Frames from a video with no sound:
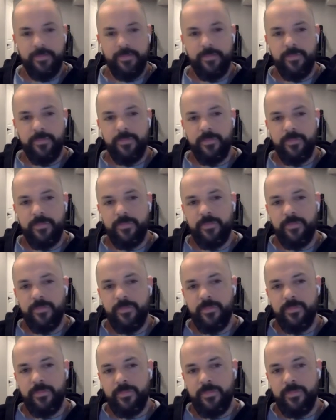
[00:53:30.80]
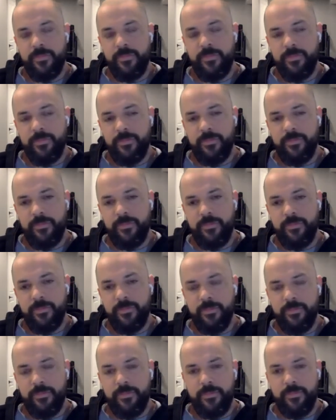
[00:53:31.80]

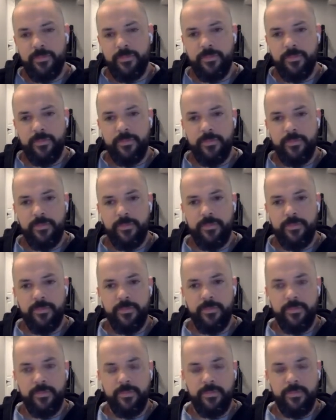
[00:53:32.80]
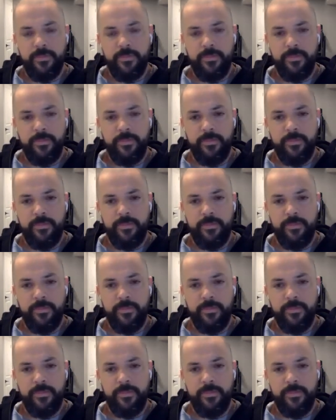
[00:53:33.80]
(not speaking)